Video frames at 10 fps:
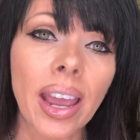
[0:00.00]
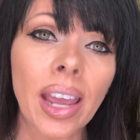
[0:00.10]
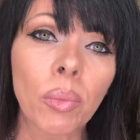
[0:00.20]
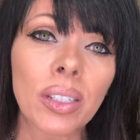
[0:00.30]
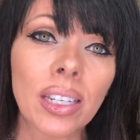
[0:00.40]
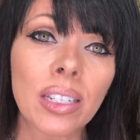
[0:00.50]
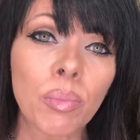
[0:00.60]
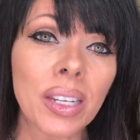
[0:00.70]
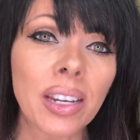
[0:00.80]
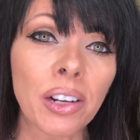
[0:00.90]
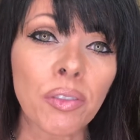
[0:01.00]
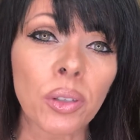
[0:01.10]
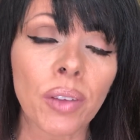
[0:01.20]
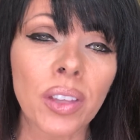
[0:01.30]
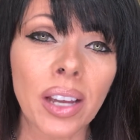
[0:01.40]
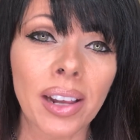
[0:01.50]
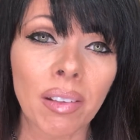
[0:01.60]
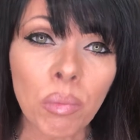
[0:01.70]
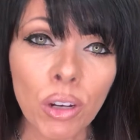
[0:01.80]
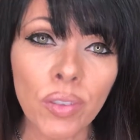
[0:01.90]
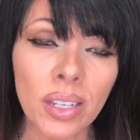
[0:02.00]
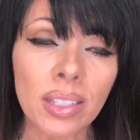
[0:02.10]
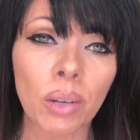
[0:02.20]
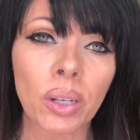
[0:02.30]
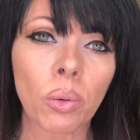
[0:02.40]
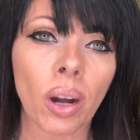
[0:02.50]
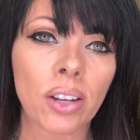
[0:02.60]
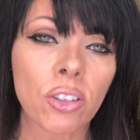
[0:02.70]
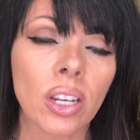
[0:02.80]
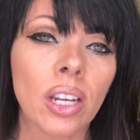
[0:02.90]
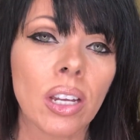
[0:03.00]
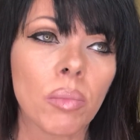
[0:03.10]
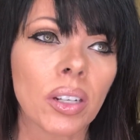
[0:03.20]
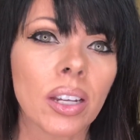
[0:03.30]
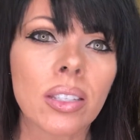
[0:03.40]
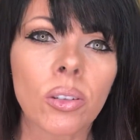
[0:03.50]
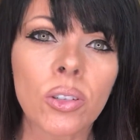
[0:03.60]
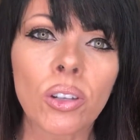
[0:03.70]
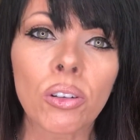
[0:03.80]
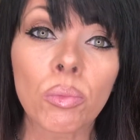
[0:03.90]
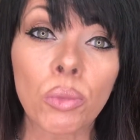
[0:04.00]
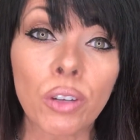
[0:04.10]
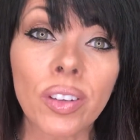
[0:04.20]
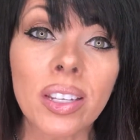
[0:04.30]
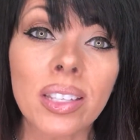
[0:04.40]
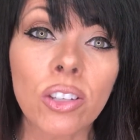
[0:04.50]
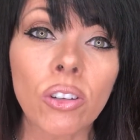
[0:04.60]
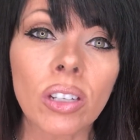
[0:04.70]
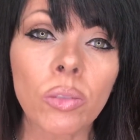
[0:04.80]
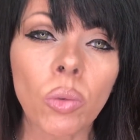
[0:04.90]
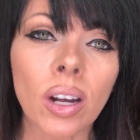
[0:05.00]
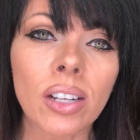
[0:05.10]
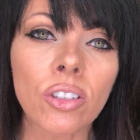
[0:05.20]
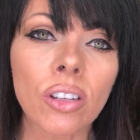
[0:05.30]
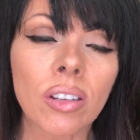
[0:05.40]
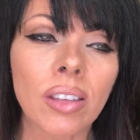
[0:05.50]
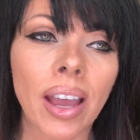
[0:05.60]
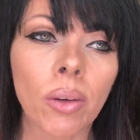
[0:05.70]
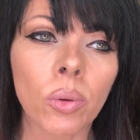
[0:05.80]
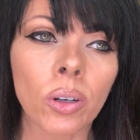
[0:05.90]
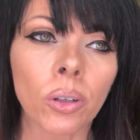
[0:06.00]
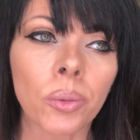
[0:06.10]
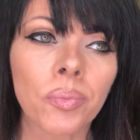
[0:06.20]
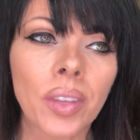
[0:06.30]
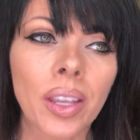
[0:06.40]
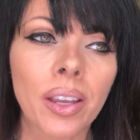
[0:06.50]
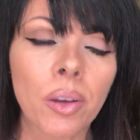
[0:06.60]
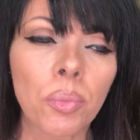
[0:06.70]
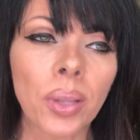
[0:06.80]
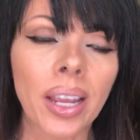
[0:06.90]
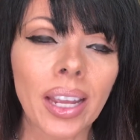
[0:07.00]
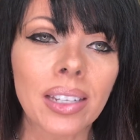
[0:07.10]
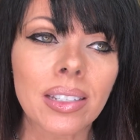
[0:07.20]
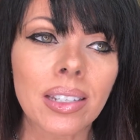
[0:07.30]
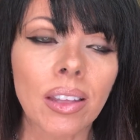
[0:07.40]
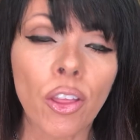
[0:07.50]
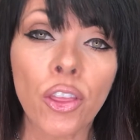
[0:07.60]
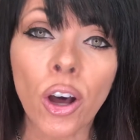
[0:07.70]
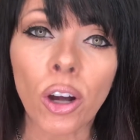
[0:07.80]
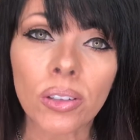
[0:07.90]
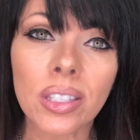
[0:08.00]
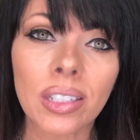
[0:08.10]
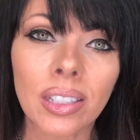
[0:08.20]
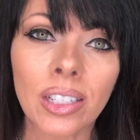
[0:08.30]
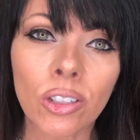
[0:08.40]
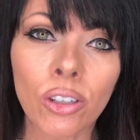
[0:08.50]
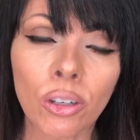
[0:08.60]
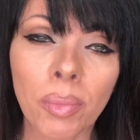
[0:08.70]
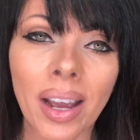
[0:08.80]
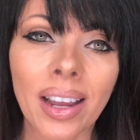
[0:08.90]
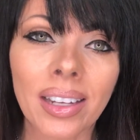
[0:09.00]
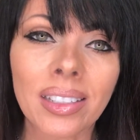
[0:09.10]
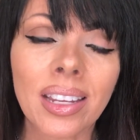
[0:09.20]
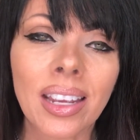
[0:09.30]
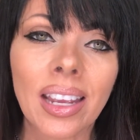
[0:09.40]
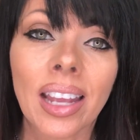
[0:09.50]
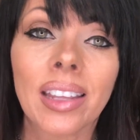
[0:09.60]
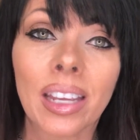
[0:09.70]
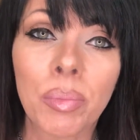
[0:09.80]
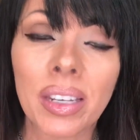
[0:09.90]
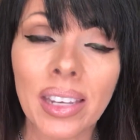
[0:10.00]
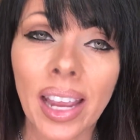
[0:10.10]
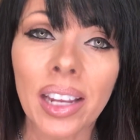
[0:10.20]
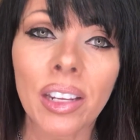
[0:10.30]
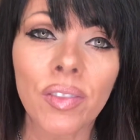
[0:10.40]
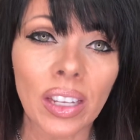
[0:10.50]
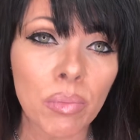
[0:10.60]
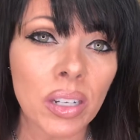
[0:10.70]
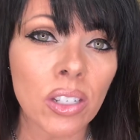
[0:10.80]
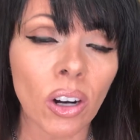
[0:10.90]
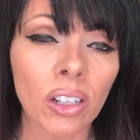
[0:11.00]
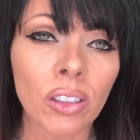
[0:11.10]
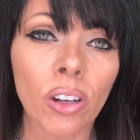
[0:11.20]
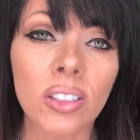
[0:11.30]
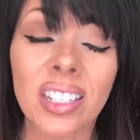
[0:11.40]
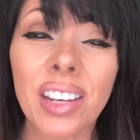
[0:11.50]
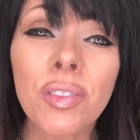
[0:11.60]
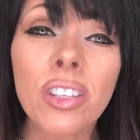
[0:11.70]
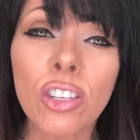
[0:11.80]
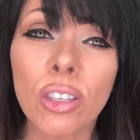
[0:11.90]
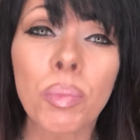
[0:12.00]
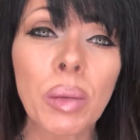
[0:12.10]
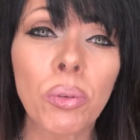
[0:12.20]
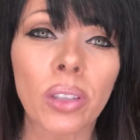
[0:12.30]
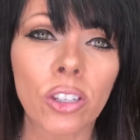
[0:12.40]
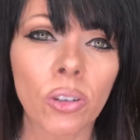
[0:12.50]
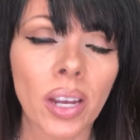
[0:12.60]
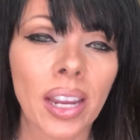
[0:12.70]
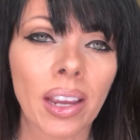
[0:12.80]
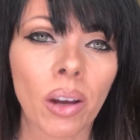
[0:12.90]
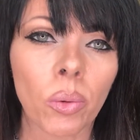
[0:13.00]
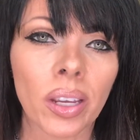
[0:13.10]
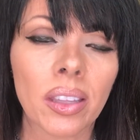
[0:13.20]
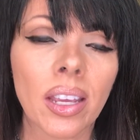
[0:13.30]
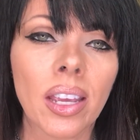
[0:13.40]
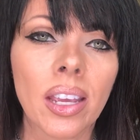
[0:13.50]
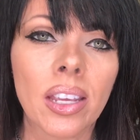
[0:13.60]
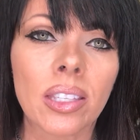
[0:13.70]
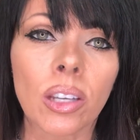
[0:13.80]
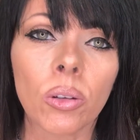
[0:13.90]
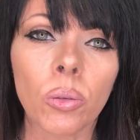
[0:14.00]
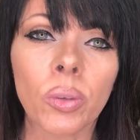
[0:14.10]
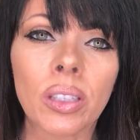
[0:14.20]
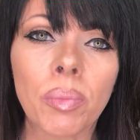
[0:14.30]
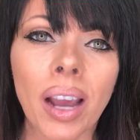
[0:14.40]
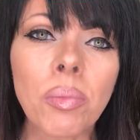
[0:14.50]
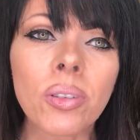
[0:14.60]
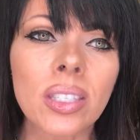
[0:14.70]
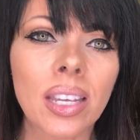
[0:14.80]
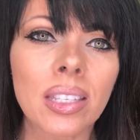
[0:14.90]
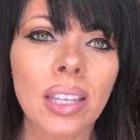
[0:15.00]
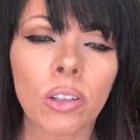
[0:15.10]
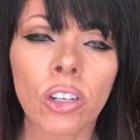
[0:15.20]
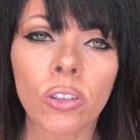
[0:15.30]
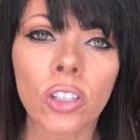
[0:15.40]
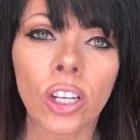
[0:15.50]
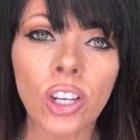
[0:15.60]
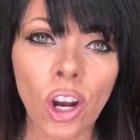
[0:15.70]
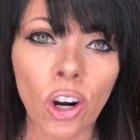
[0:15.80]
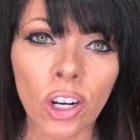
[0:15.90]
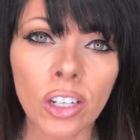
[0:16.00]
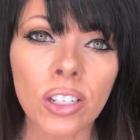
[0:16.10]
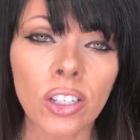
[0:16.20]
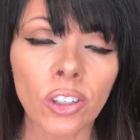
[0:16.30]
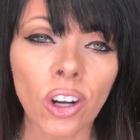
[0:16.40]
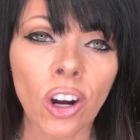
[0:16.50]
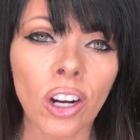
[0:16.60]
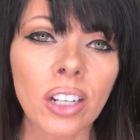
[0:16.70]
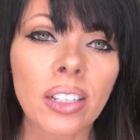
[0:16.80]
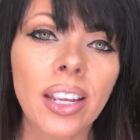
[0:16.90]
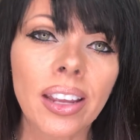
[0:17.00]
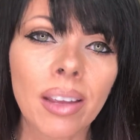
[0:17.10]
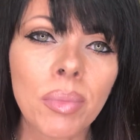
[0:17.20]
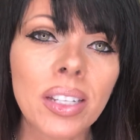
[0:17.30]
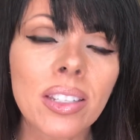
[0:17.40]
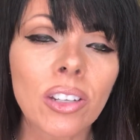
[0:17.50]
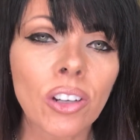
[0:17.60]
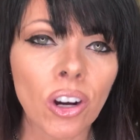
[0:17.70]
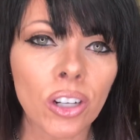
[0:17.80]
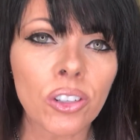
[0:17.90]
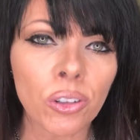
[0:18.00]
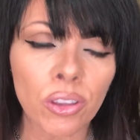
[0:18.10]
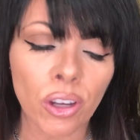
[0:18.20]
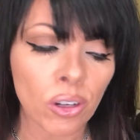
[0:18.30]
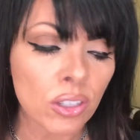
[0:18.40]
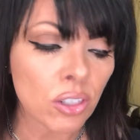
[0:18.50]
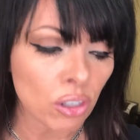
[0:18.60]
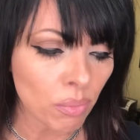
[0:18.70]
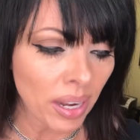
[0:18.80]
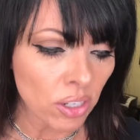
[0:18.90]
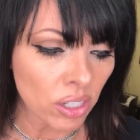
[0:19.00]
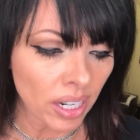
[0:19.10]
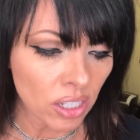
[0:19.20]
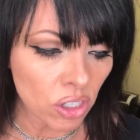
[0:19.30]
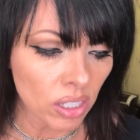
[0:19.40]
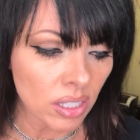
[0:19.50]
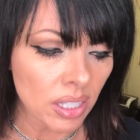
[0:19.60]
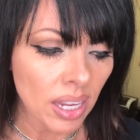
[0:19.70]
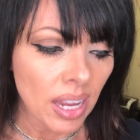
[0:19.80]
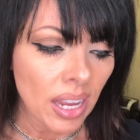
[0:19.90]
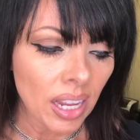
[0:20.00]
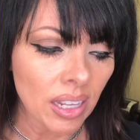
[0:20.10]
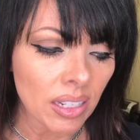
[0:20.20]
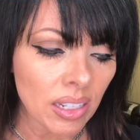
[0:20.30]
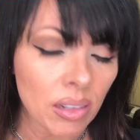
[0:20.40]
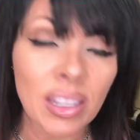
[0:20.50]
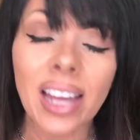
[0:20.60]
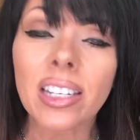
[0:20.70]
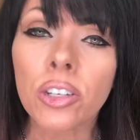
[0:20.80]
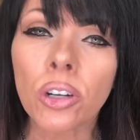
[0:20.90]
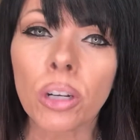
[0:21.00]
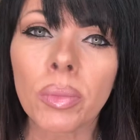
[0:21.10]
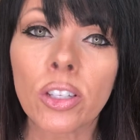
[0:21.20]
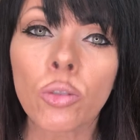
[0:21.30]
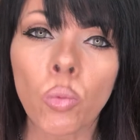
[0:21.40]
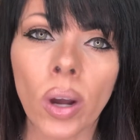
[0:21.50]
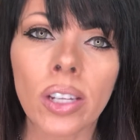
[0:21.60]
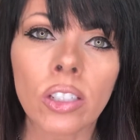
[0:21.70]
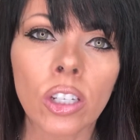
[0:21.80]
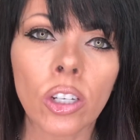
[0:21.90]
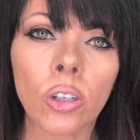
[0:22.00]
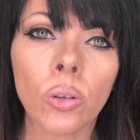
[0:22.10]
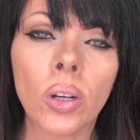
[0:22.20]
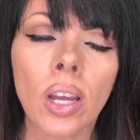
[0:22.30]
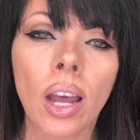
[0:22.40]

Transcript: and we need to be careful of the kind of movies that we watch, because there's certain movies that you can watch that will plant thoughts into your mind, and they could be negative, and they could be dark thoughts, and even just the people that you hang out with. So when the Bible says that you're to guard your heart, it means to guard your thoughts and your imaginations, and that determines what you